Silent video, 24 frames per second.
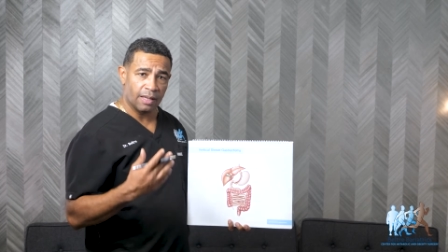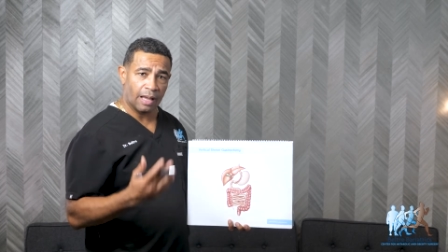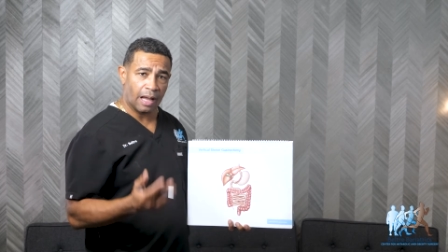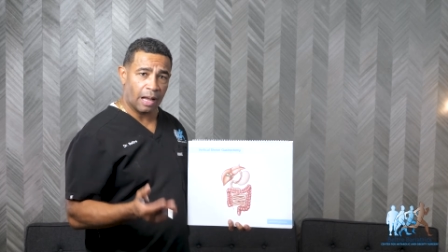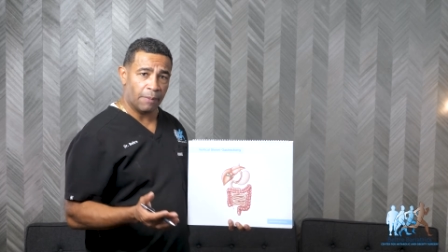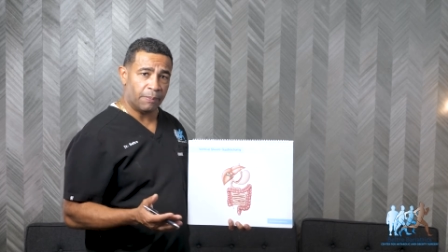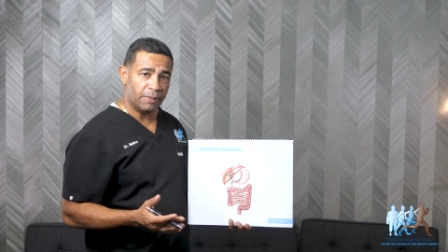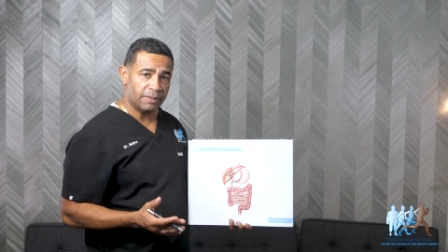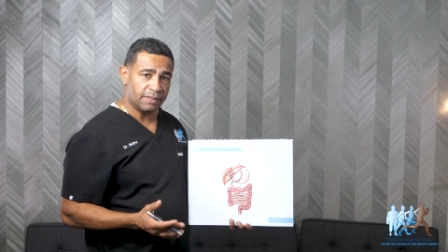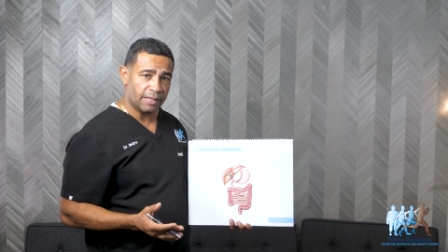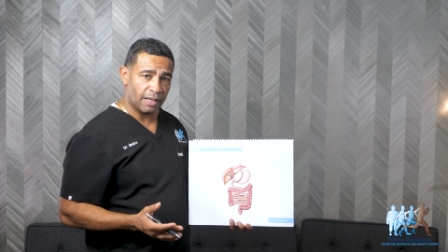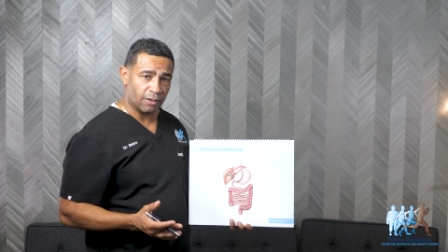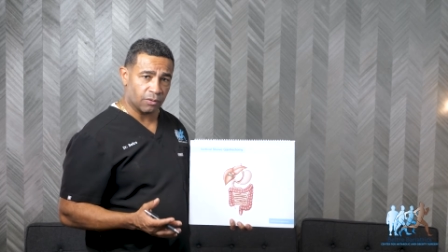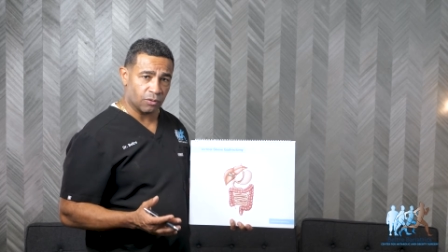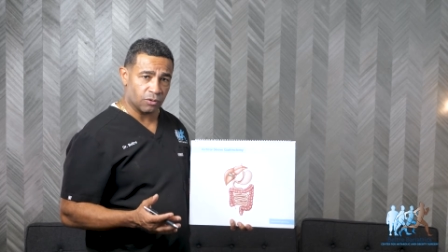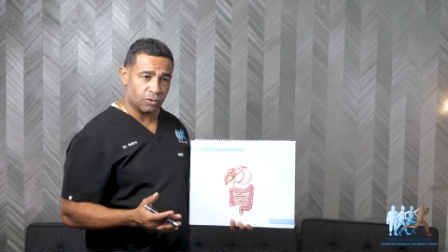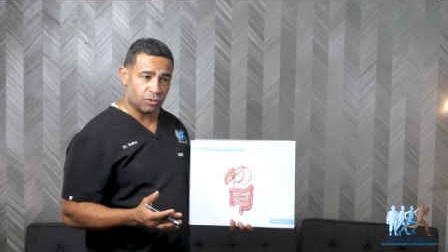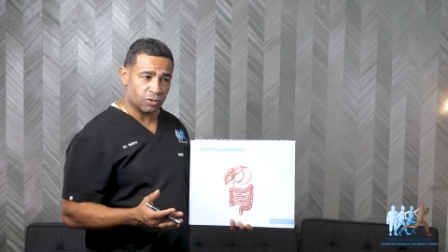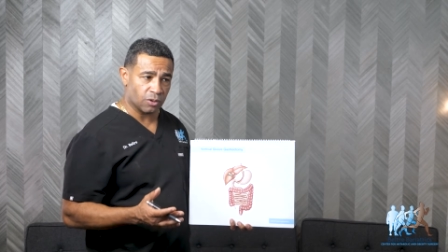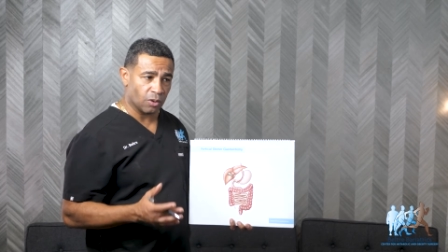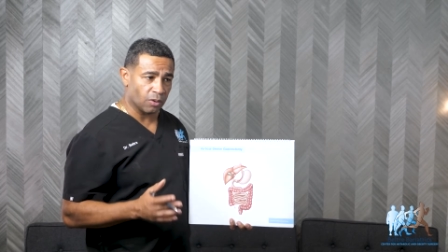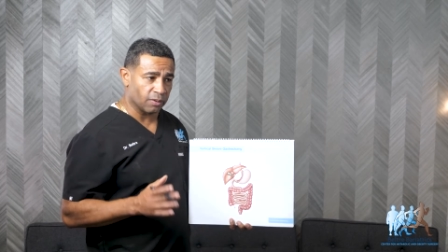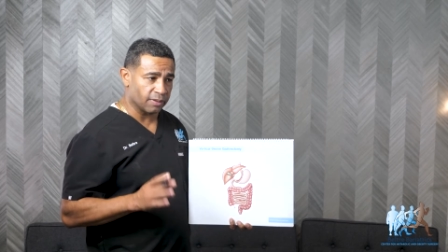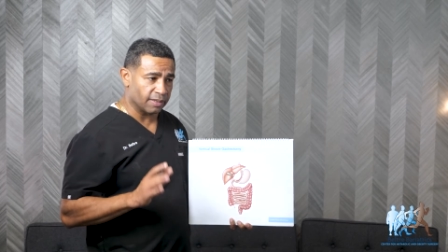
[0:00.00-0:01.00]
appetite
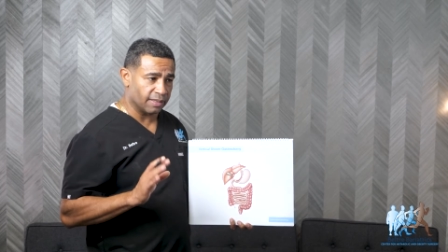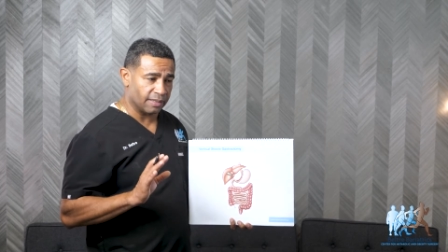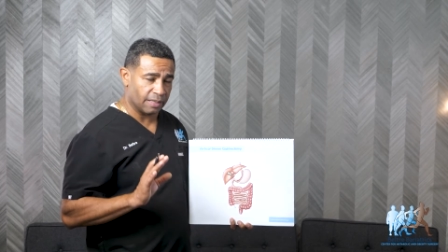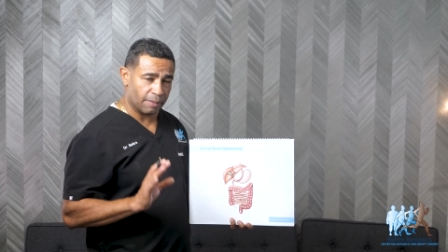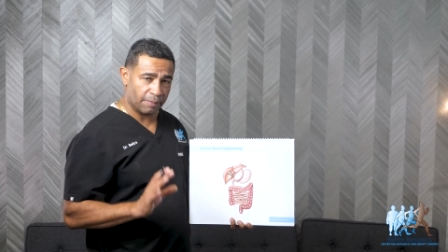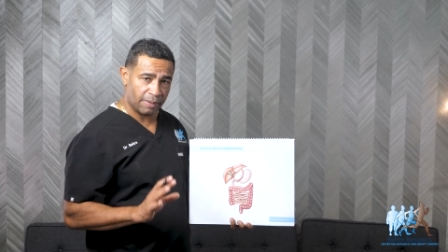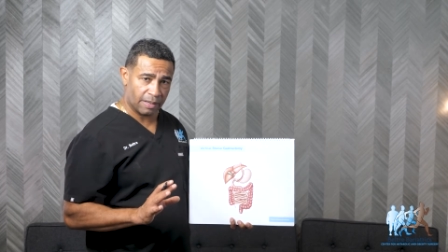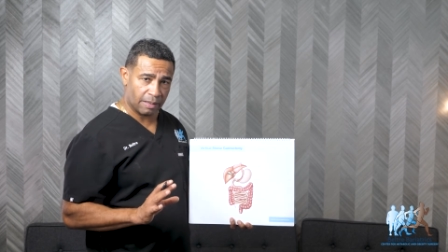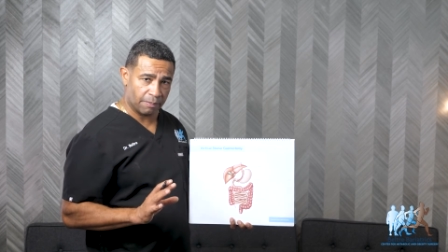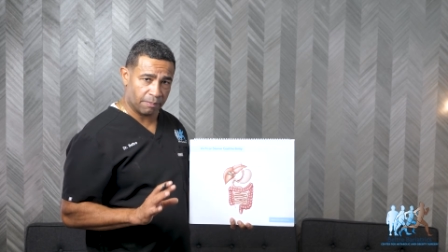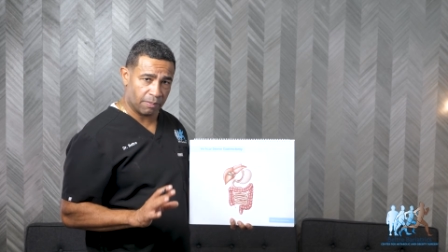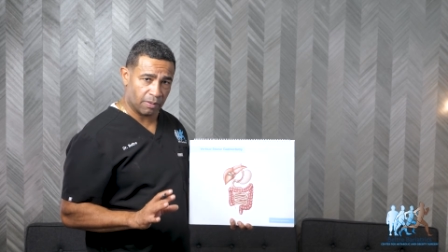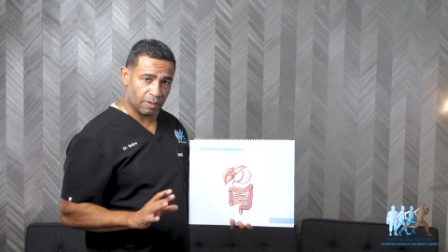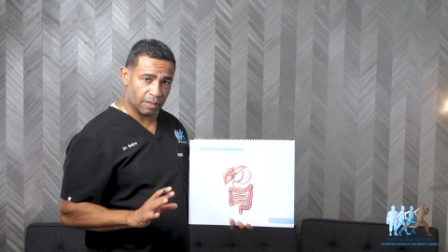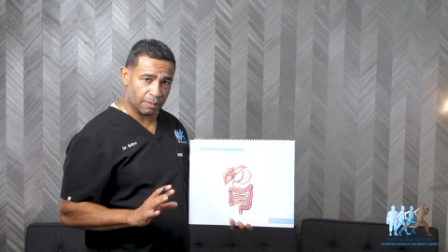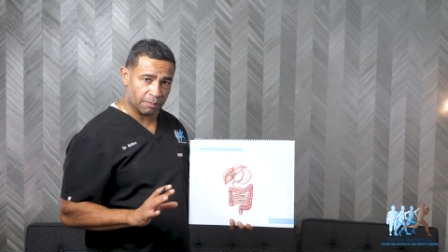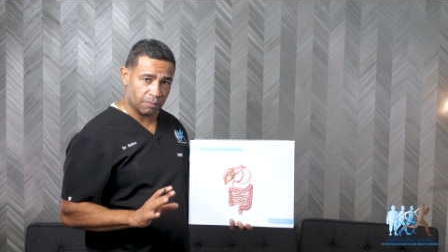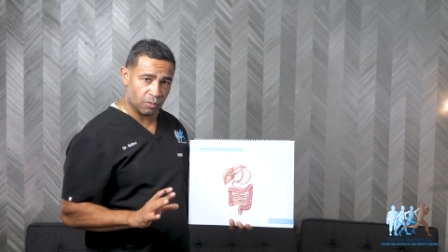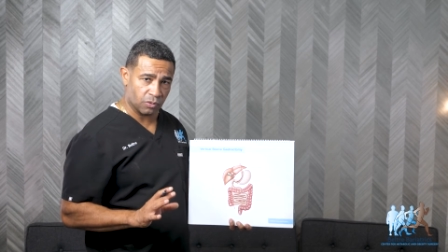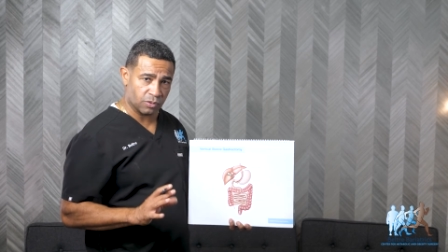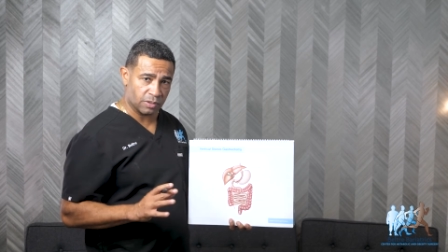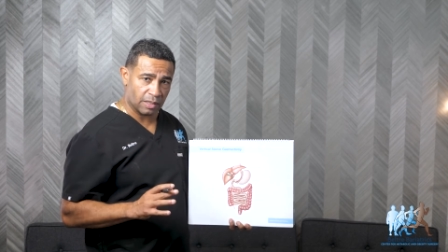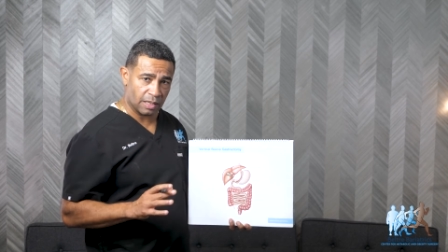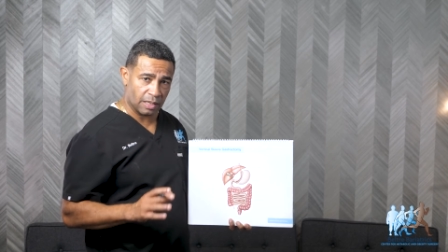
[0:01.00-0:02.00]
control, then the metabolic
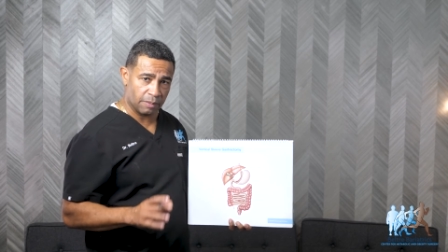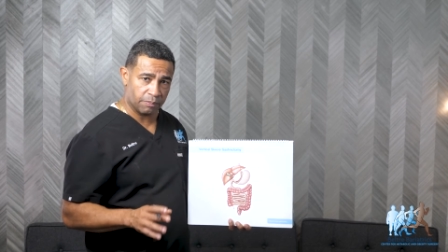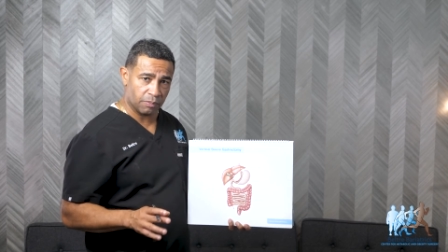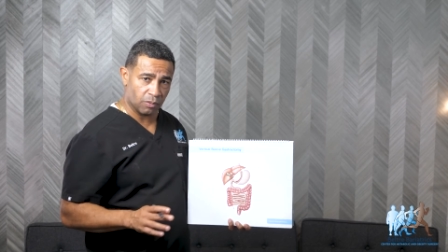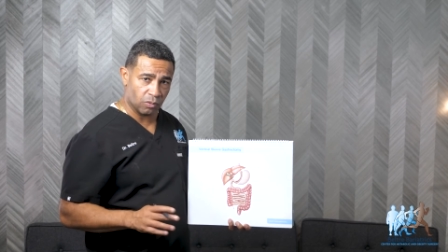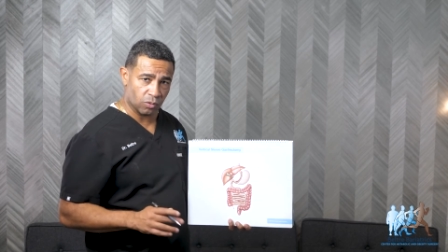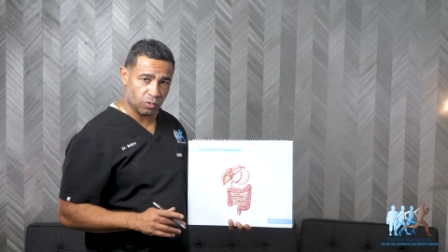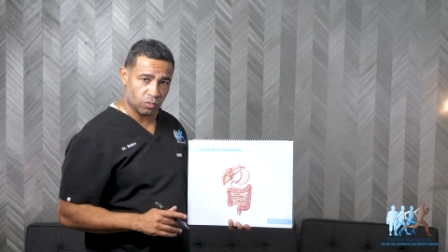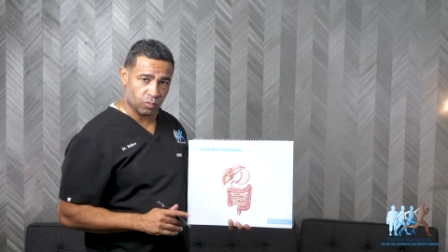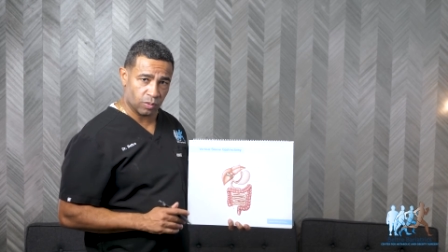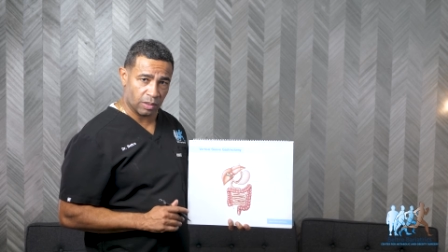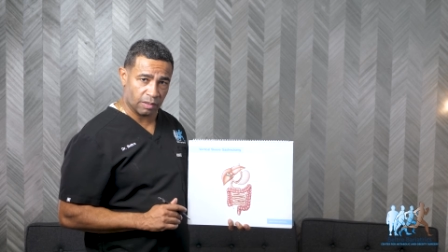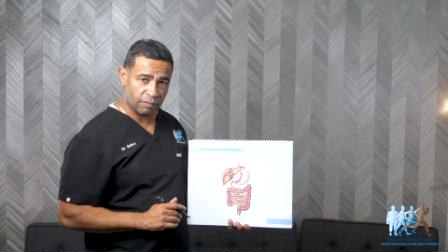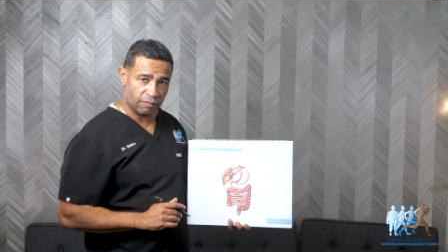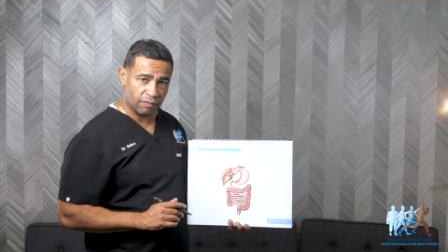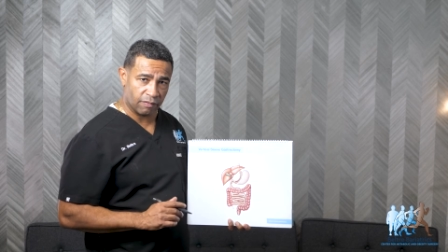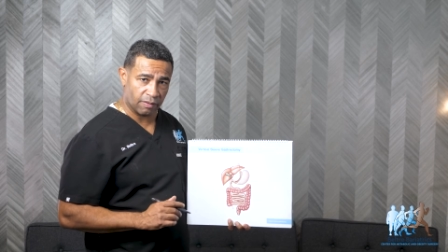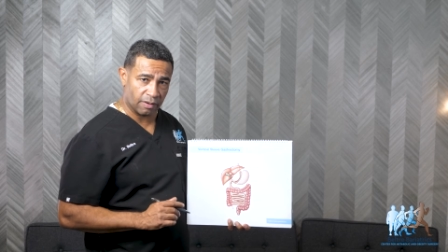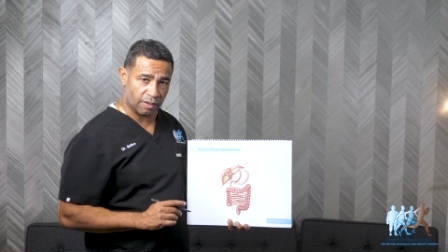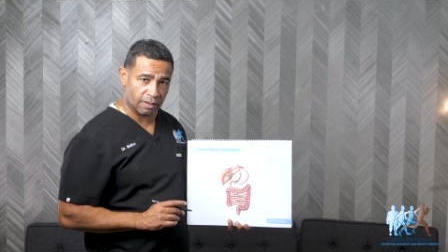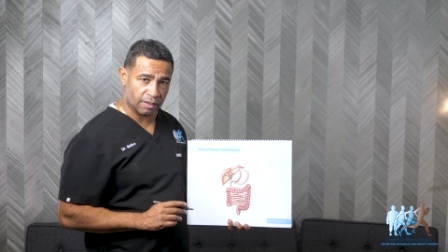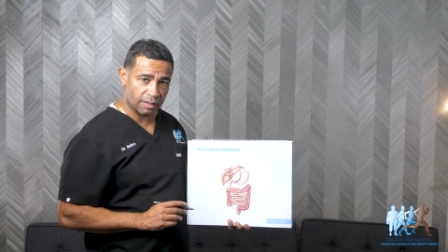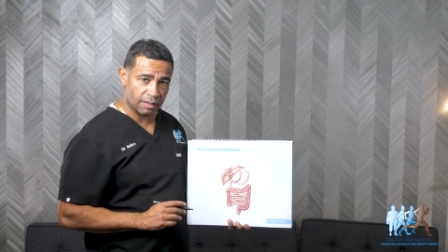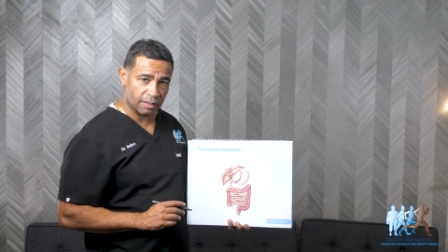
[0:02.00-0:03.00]
boost to help you lose weight
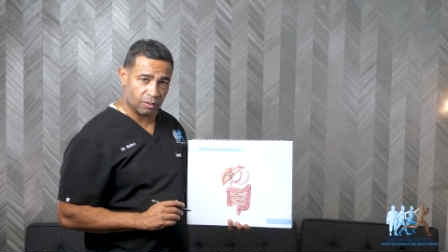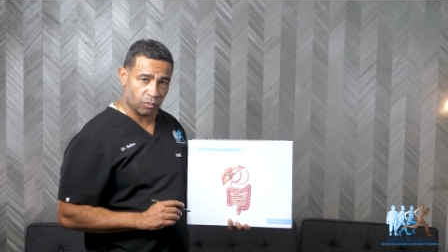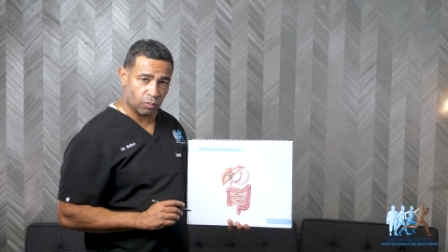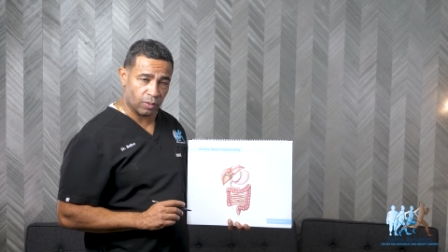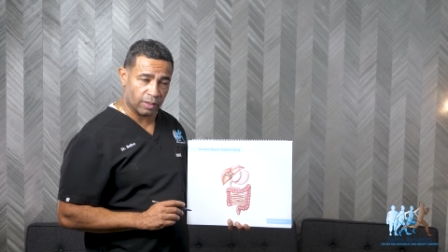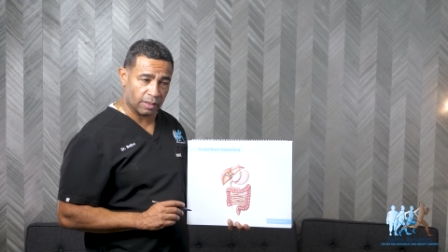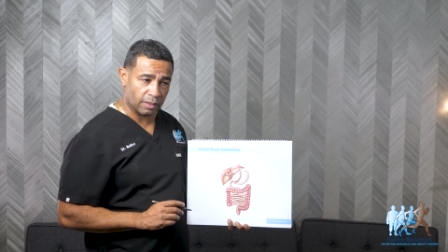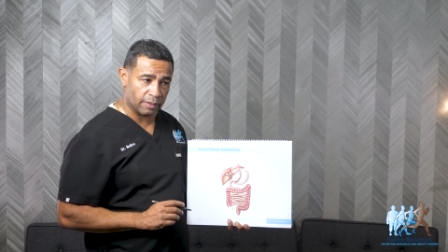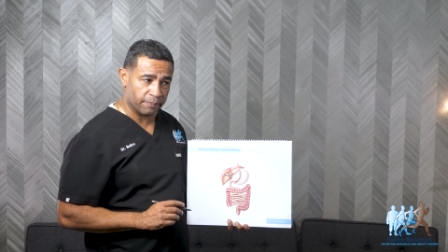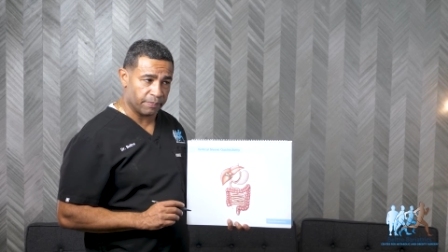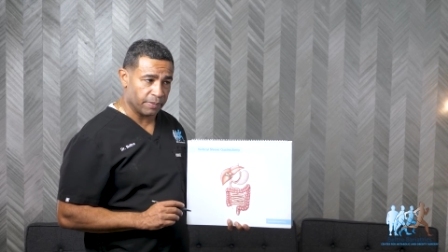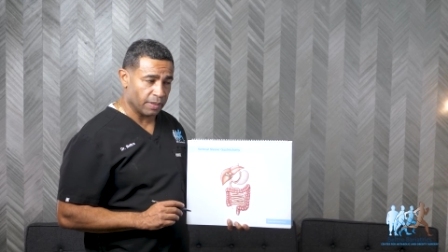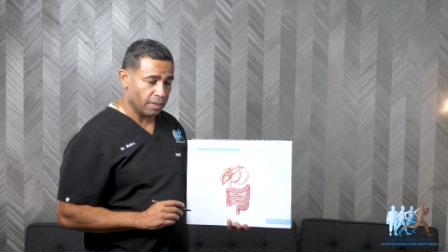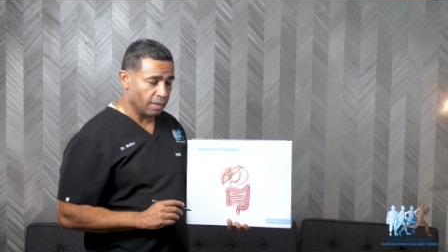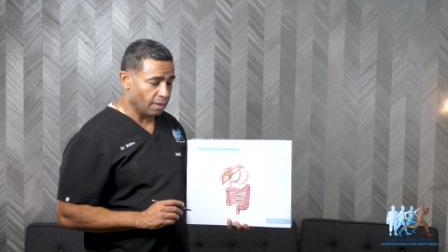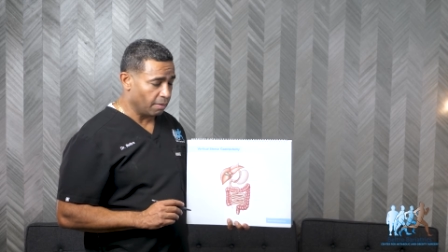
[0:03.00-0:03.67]
fairly quickly,